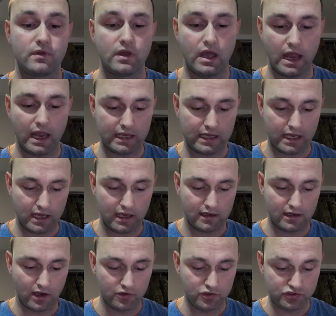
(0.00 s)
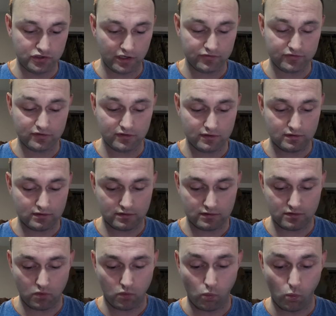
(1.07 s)
I can adjust it,
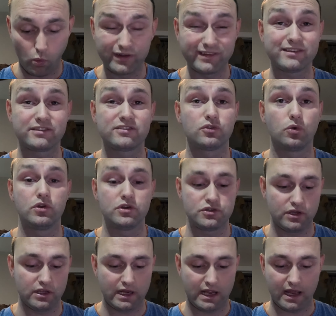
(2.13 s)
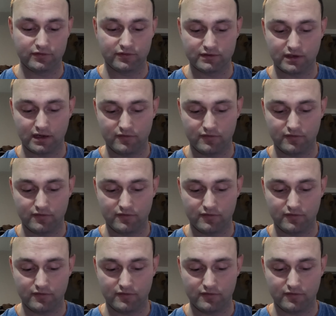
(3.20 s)
what storage it has inside